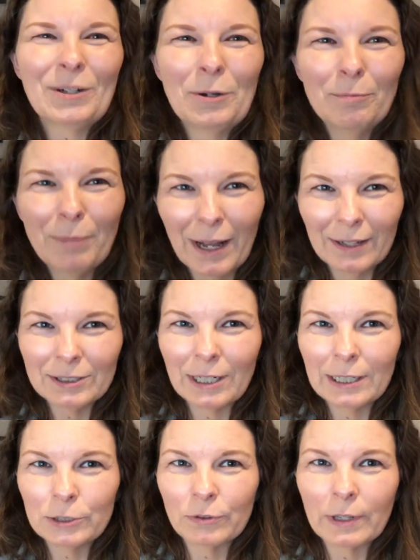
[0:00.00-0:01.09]
so
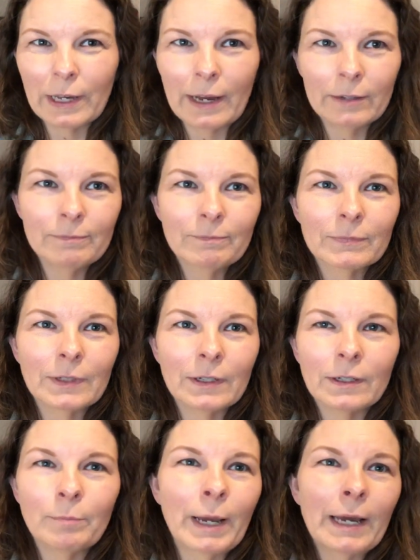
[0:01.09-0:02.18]
apologize for that.
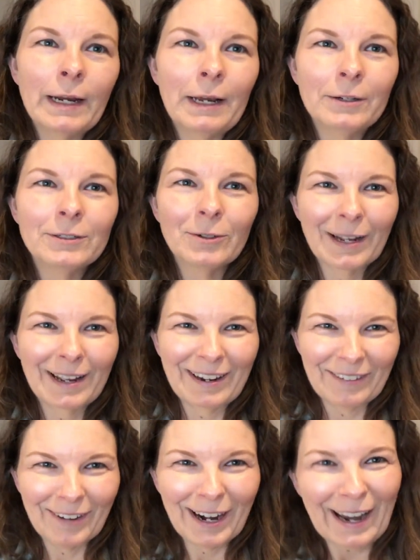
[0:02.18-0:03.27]
Uh, bad hair, don't
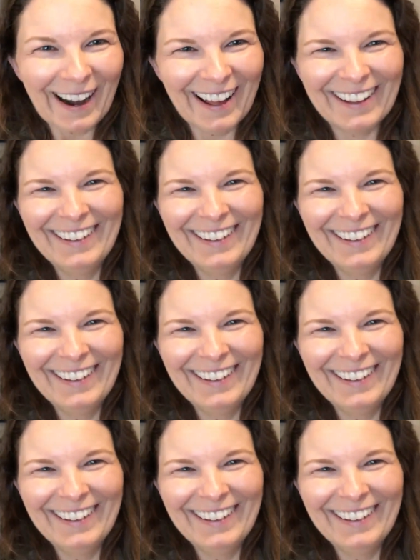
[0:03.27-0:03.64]
care, right?